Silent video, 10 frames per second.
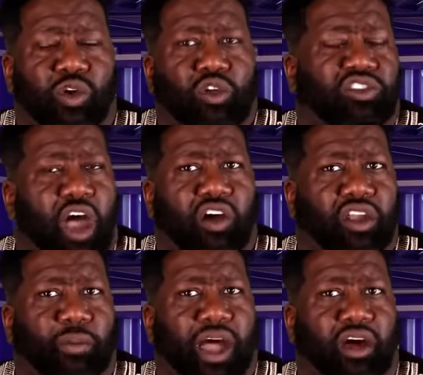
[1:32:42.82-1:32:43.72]
What are you
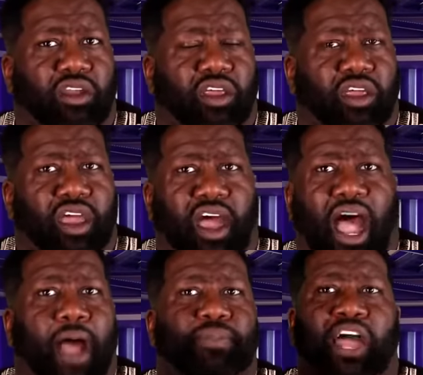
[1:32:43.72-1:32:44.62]
talking about?
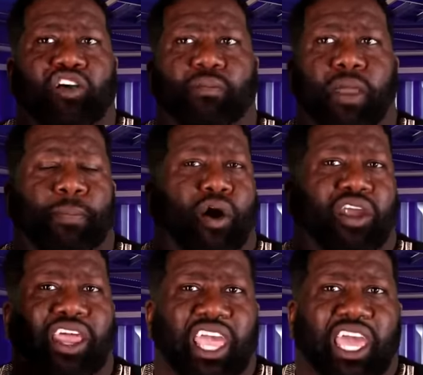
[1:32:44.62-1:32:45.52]
I'm not gonna be
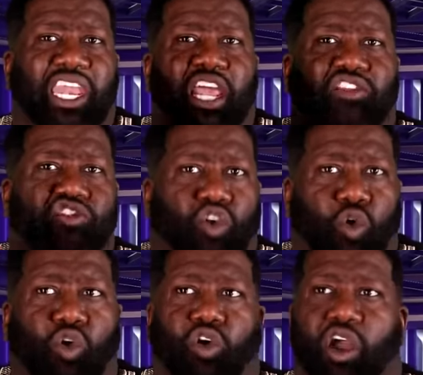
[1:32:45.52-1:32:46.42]
part of any
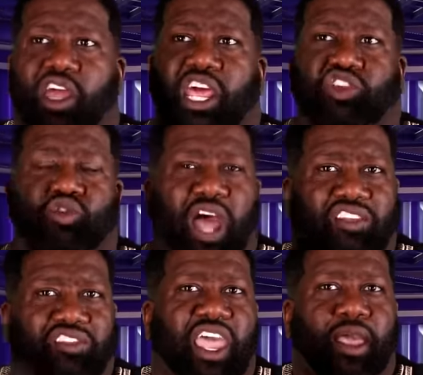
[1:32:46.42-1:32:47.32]
tour that do
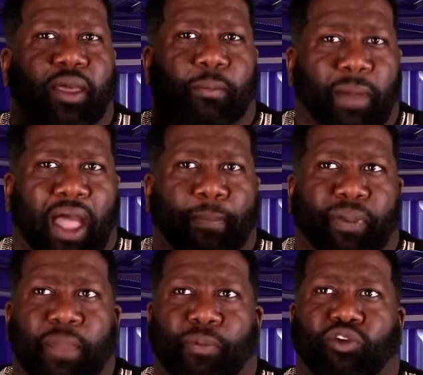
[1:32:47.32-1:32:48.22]
not take my
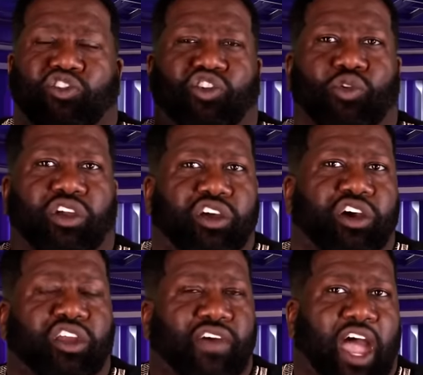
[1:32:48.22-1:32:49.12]
people to show the
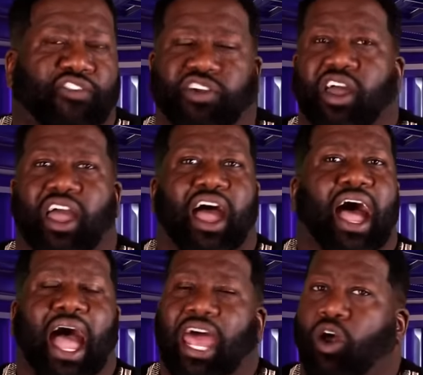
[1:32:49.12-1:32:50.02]
good of Africa.
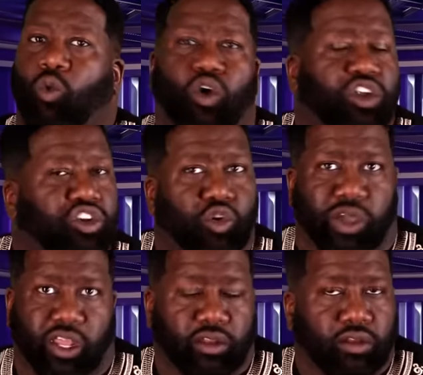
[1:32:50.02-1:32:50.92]
I don't want to do
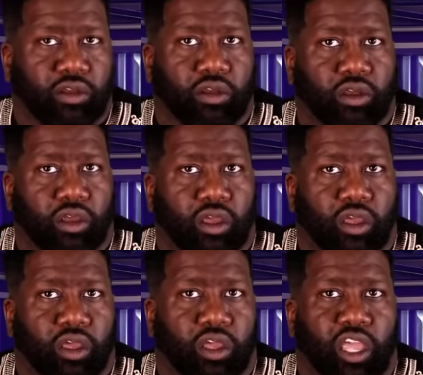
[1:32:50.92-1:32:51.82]
it.
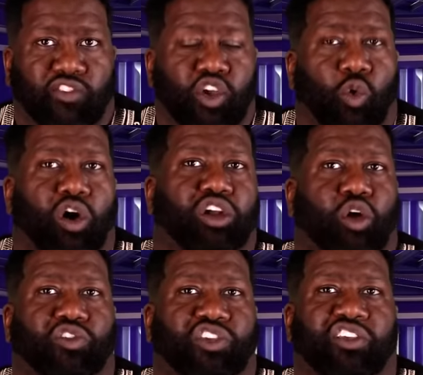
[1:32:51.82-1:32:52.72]
If you want to
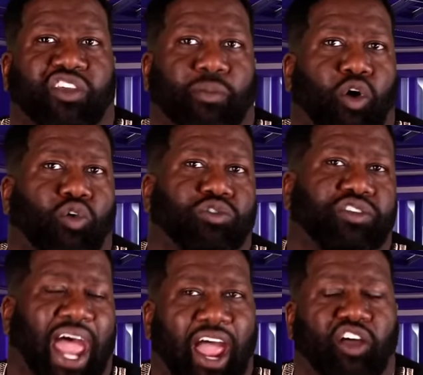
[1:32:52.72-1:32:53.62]
go see some old
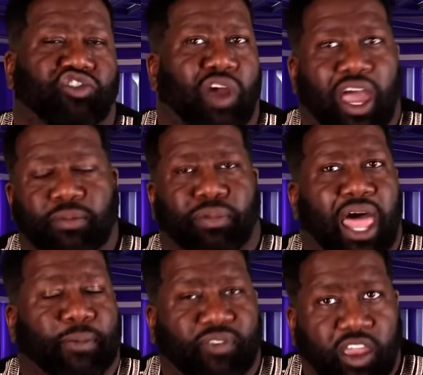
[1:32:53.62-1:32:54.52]
downtrodden
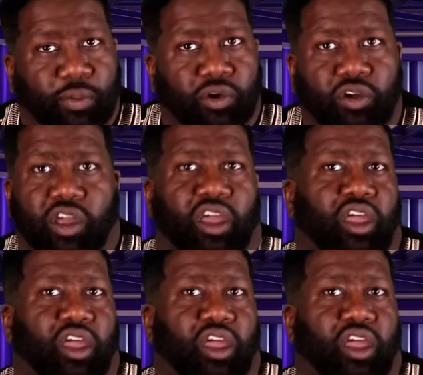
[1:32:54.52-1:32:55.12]
black people,